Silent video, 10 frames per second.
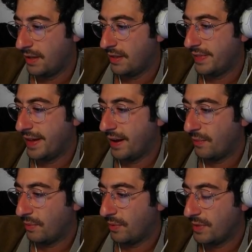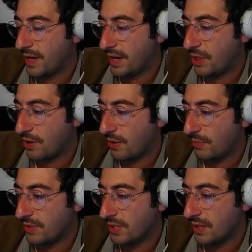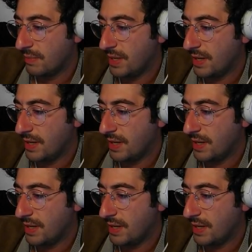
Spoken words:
That I thought was going to be